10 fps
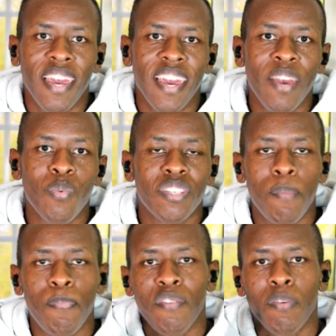Hey, what's
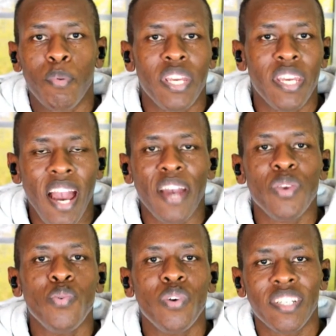up, everybody? Are
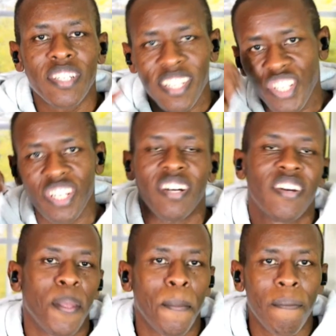you a teacher
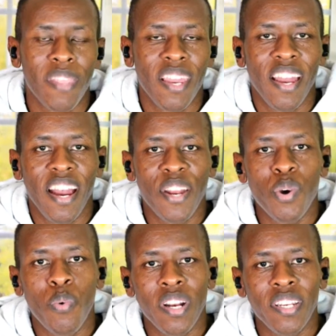and
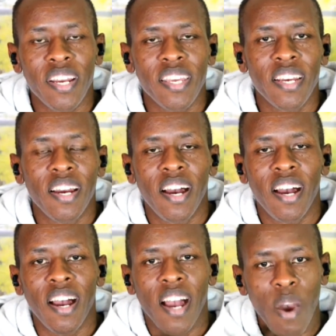you're wondering
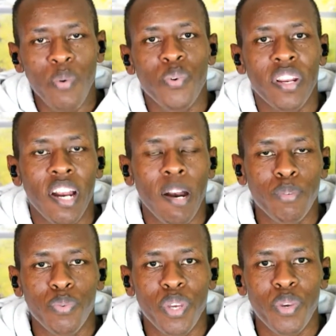how you can come
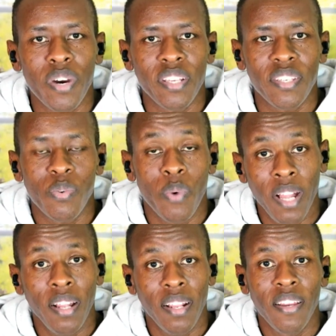to the US?
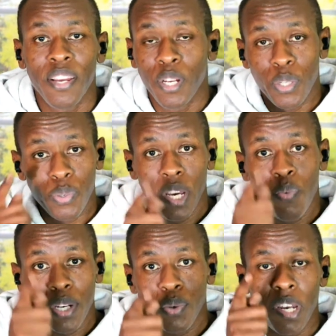Well, today
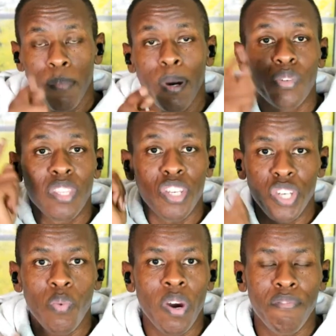we are talking about the
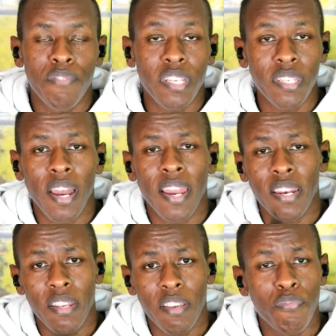J1 visa.
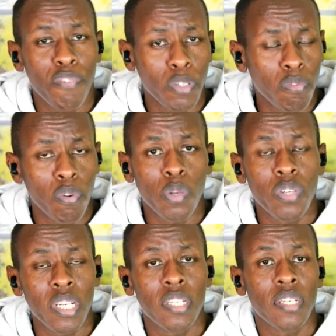And if, first of all, you
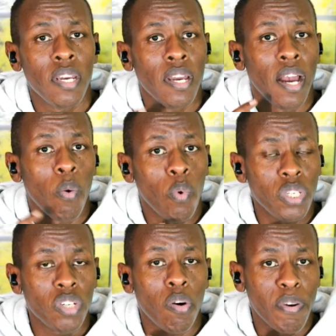didn't
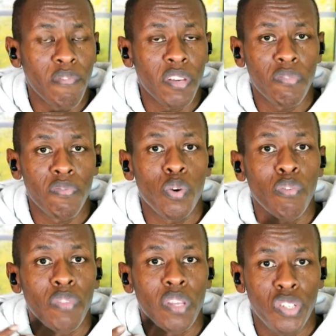watch our previous video
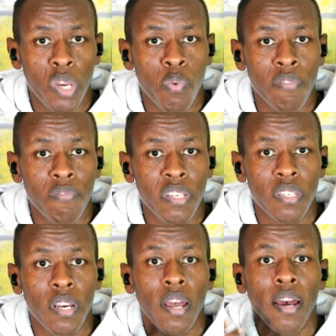of the J1
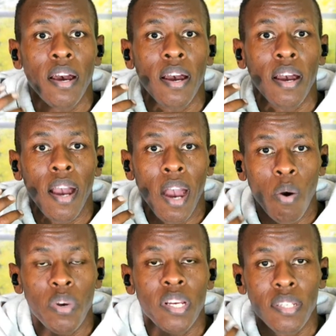visa,
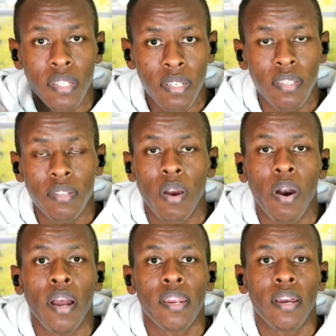how it is
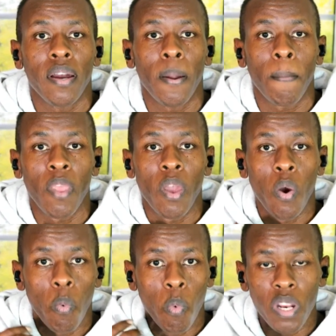and
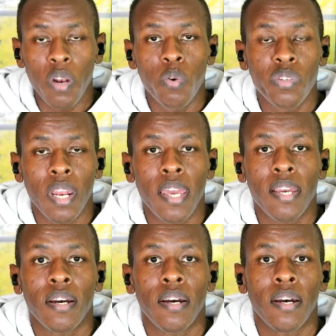what it looks
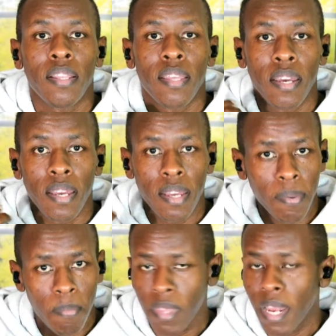like,
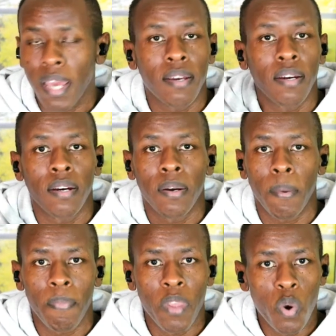
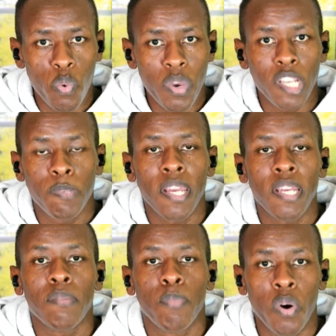we
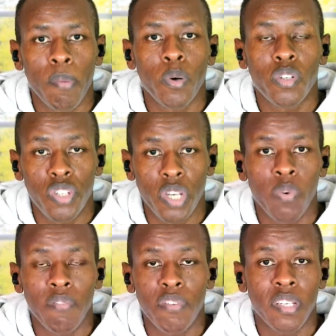explained more about
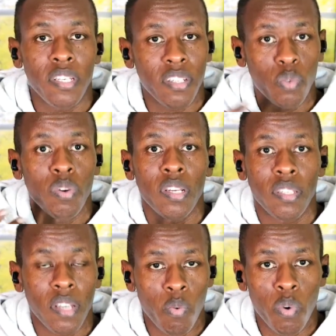J1 visa just to
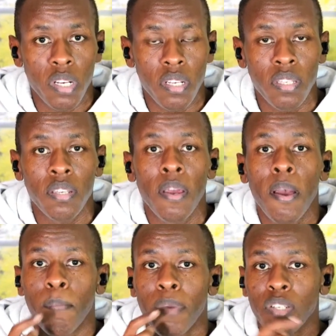understand what it is.
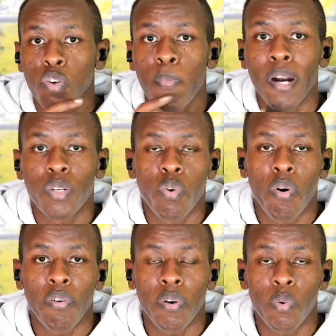Please go back
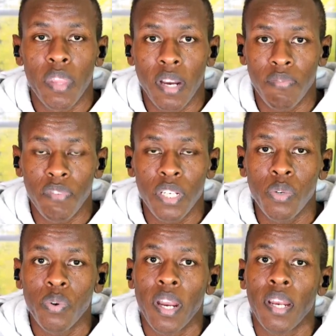to that
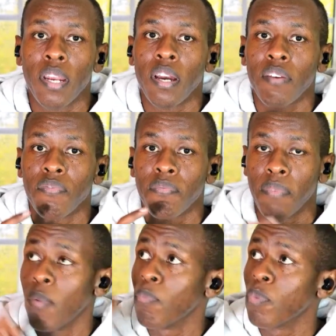video, and
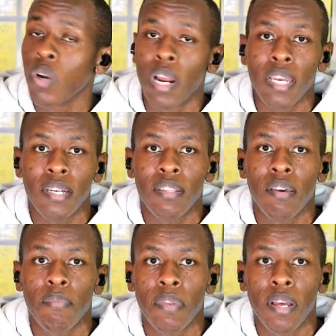I'm gonna link
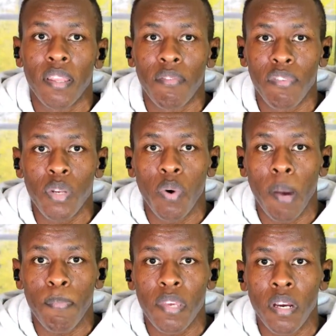the video
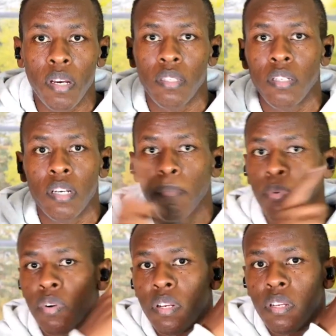up here. Is it up
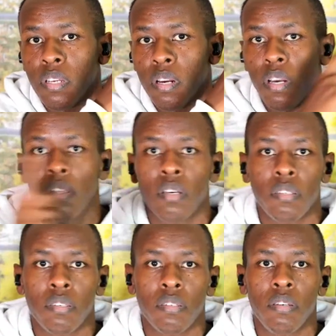or here? I think
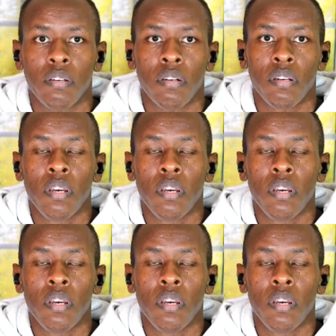it's here.